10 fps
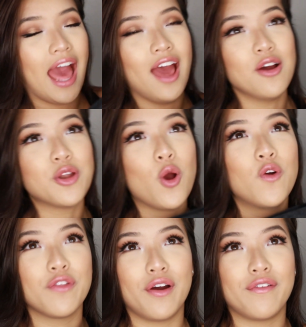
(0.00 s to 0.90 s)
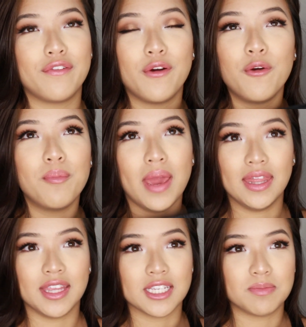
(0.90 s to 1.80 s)
I don't know who
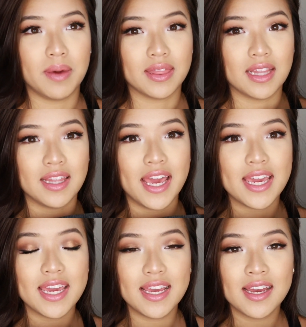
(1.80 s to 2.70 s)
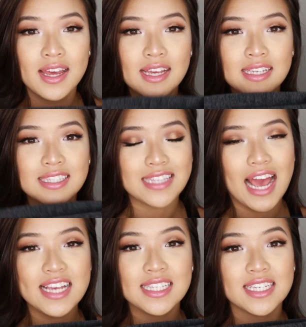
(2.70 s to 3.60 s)
made this, but the legging
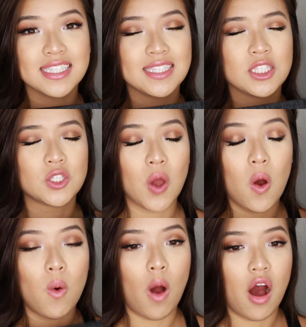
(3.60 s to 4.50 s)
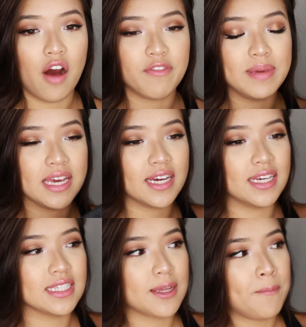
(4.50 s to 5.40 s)
sizing is so off,
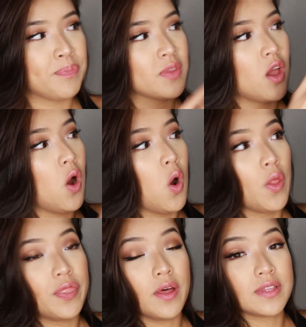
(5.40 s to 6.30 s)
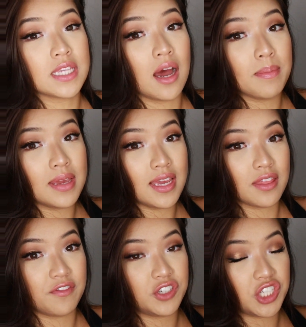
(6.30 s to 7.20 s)
because the tummy
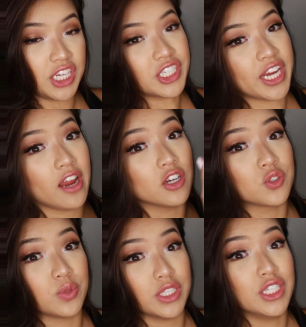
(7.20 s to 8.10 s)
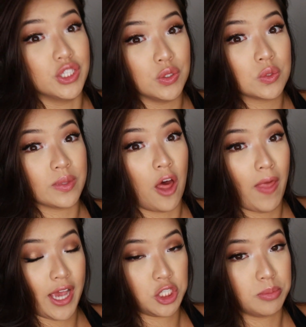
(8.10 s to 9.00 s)
and the vajayjay area is really loose with all
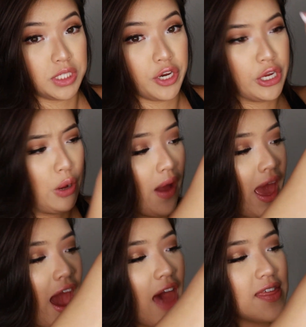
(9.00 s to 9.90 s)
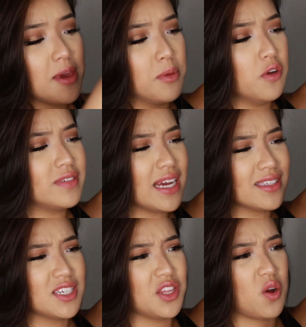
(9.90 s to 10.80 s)
the extra material, and then you move
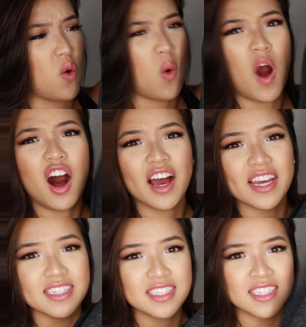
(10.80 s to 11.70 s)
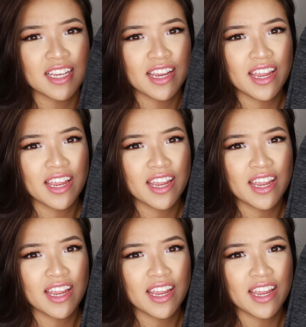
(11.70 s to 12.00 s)
down to the quads